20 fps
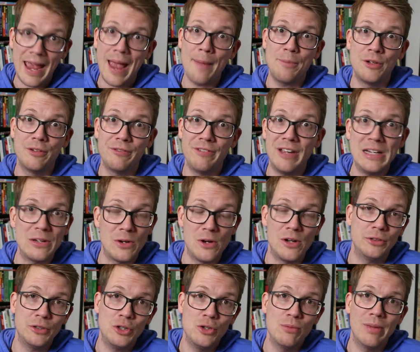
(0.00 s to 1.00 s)
captivate
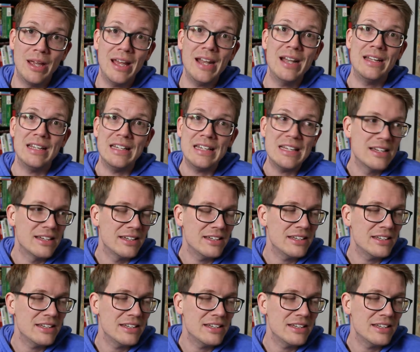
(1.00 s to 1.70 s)
all humanity